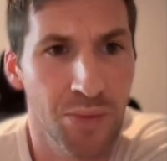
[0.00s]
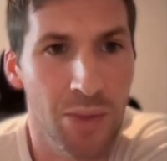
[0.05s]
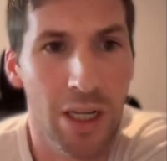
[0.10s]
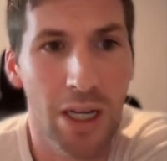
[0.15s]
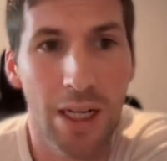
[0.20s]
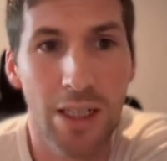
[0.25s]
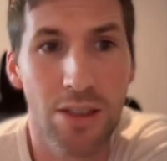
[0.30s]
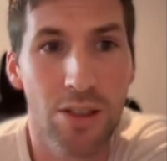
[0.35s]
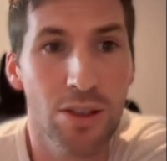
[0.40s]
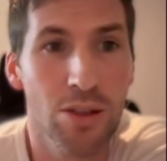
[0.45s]

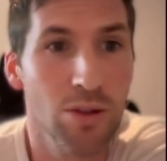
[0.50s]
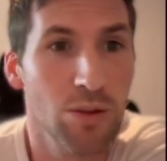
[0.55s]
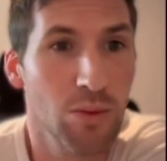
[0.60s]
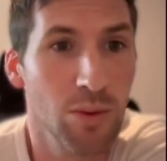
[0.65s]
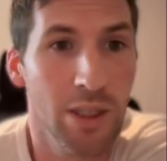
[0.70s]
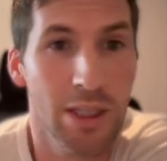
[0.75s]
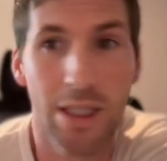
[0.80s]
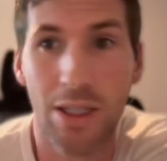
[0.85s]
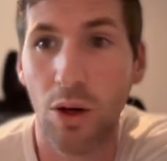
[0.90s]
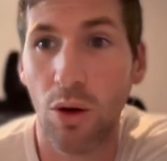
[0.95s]
And so
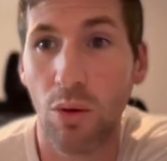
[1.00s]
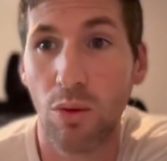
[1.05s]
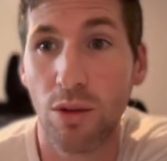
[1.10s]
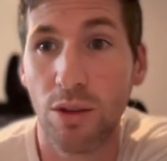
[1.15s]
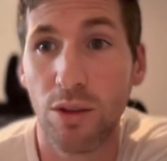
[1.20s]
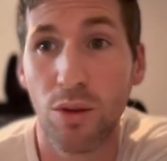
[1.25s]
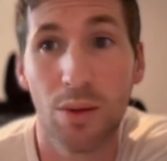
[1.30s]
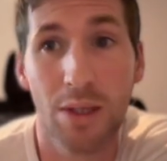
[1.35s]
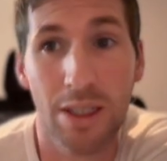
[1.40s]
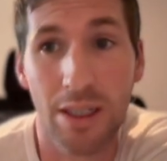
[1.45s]
we hold
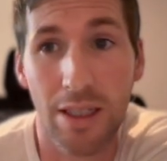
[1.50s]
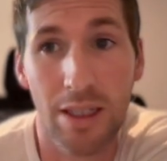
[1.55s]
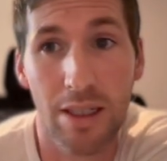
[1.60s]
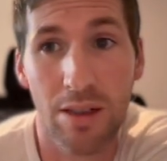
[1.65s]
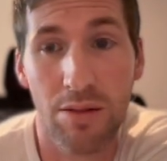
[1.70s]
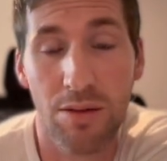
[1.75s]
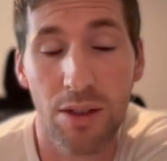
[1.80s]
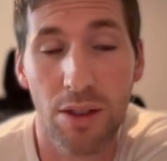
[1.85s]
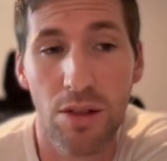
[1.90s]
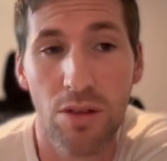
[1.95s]
28
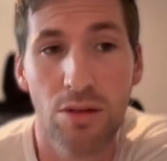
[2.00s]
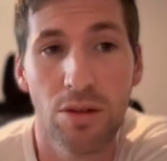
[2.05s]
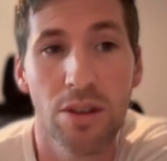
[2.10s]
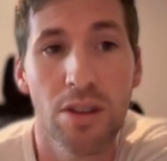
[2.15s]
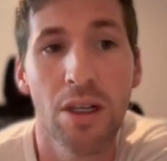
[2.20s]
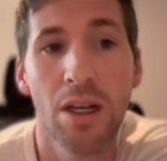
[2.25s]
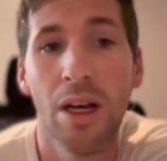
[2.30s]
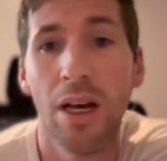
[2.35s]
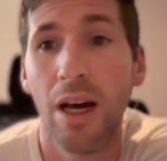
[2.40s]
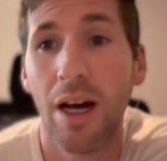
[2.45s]
of those,
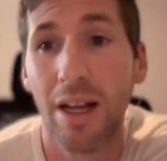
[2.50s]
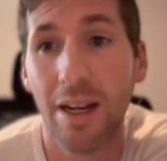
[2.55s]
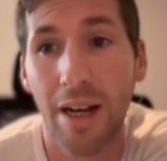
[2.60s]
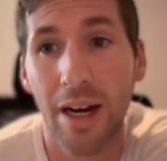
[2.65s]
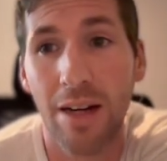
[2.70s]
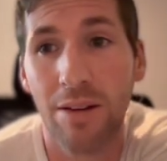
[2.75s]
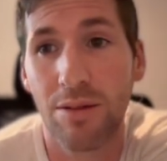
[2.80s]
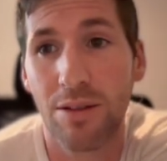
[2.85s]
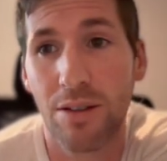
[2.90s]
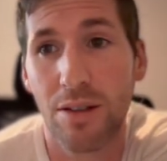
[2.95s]
and
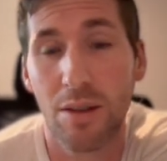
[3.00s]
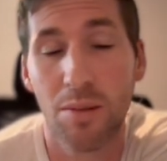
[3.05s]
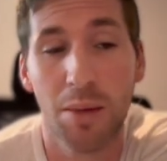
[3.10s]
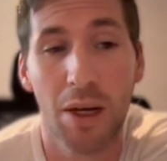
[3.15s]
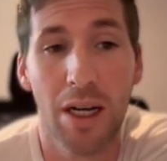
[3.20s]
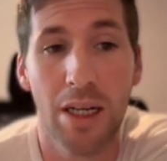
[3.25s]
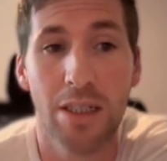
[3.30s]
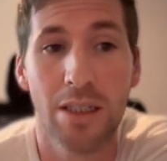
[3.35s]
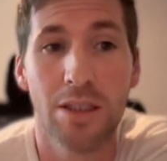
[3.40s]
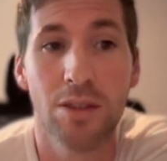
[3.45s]
after the
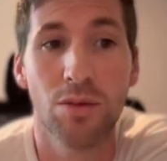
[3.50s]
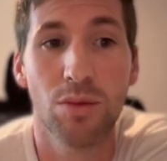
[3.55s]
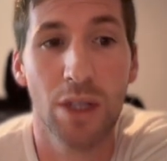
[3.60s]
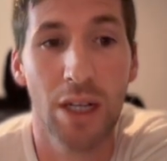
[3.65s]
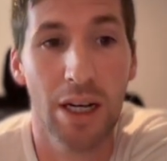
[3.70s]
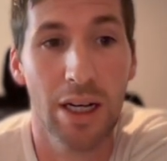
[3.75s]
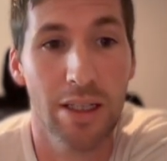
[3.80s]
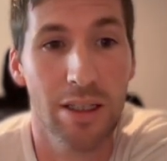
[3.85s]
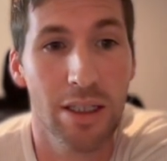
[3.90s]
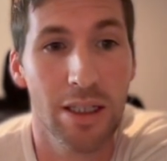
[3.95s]
batch we
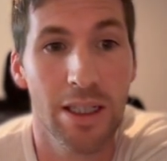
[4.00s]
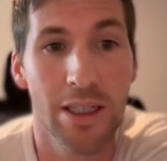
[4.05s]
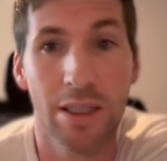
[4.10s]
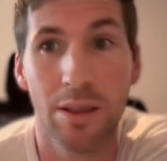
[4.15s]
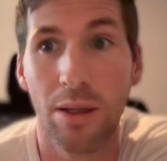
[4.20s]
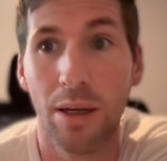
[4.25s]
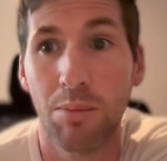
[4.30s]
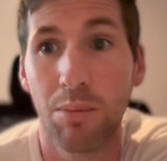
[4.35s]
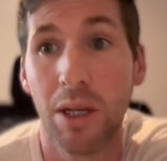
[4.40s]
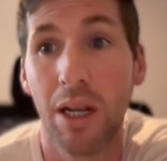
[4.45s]
actually
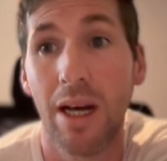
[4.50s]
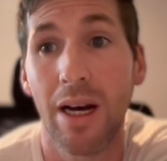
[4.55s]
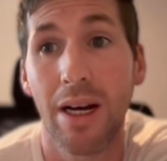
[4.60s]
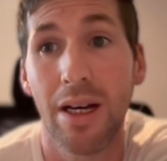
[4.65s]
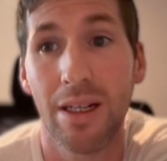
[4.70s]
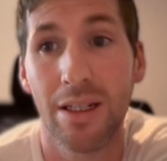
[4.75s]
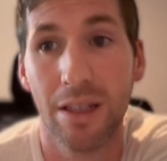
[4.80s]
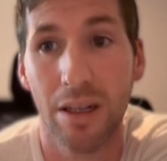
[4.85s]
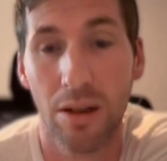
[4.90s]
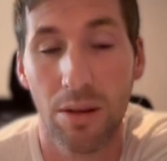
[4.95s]

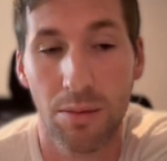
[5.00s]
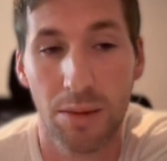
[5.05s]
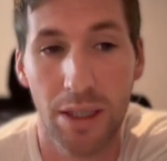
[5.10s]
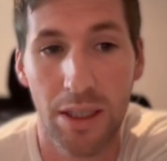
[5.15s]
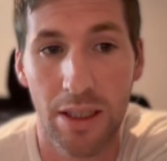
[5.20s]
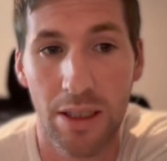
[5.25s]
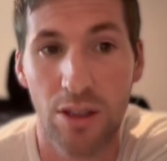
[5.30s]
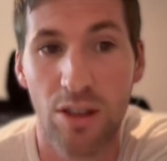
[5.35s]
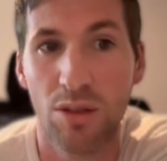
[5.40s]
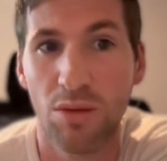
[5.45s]
apply the
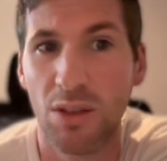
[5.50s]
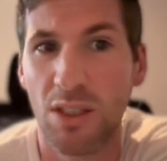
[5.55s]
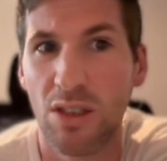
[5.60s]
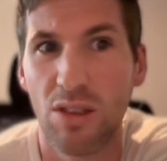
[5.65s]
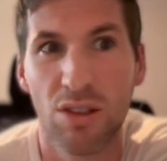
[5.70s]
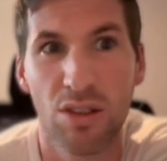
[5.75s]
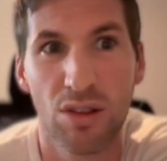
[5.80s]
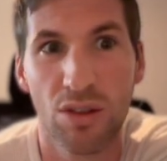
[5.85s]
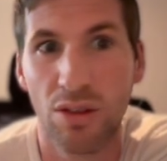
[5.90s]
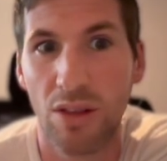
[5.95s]
update. So we
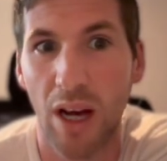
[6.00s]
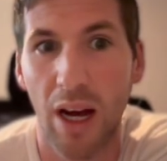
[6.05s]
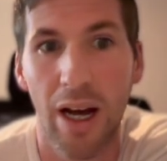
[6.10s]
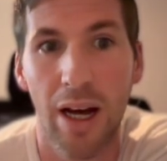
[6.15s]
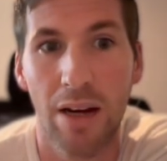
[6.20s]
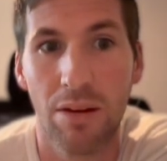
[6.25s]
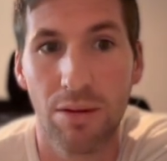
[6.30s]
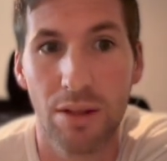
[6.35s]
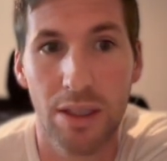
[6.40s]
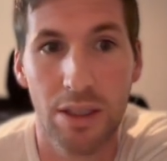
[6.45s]
just do the
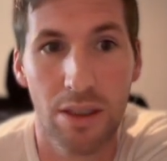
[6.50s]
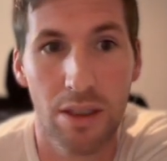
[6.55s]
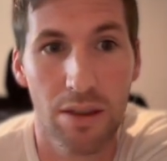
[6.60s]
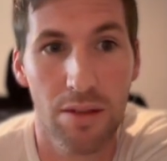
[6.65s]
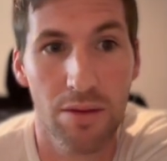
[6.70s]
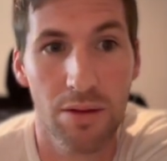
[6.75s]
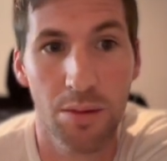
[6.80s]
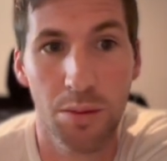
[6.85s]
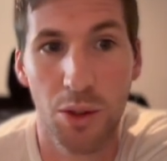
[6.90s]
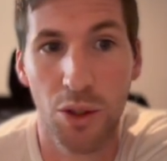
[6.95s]
average of
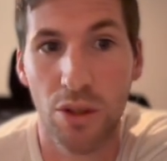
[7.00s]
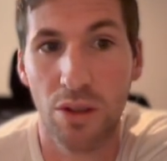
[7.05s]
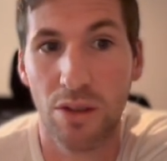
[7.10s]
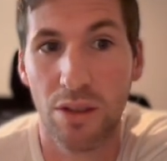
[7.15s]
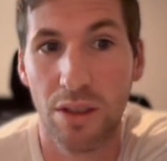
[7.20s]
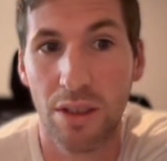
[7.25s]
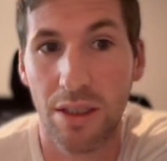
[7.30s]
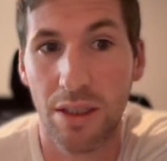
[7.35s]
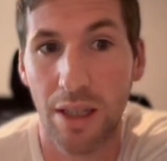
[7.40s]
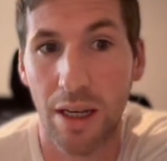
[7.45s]
them. You can
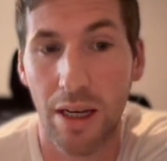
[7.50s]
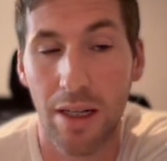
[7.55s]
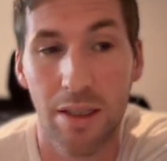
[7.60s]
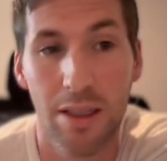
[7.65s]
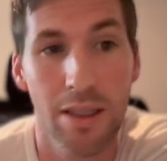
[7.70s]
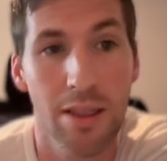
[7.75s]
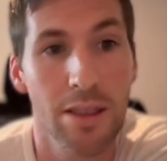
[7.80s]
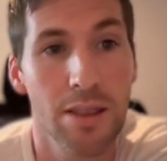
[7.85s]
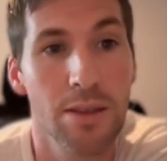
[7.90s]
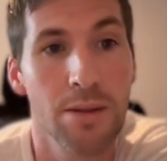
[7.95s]
see that
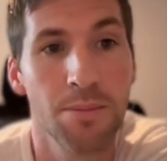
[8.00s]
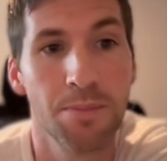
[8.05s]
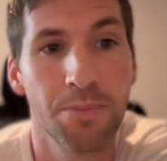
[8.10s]
here.